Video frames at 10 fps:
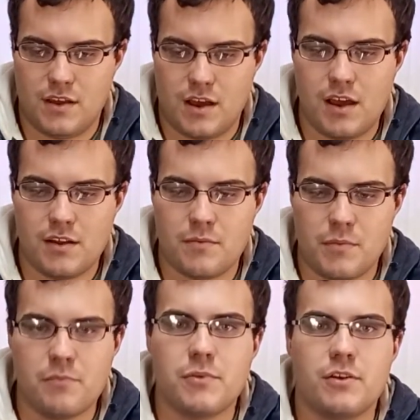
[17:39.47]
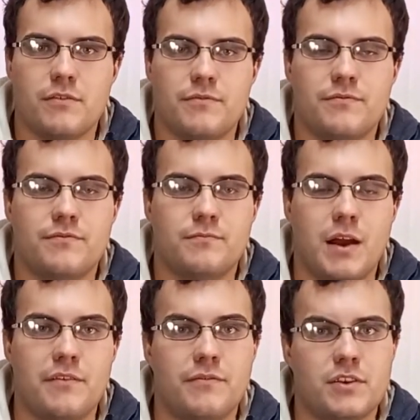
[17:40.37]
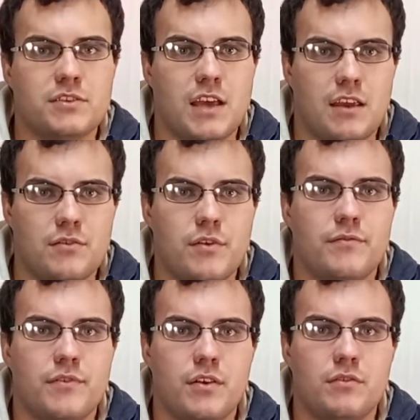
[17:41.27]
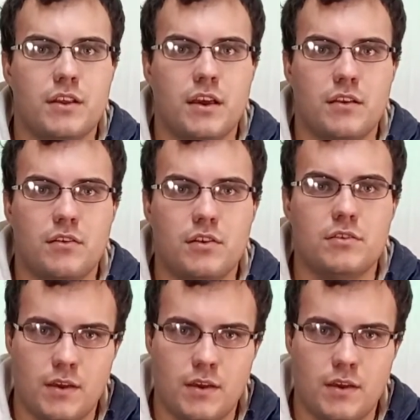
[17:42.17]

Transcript: I remember my first Android phone that I got,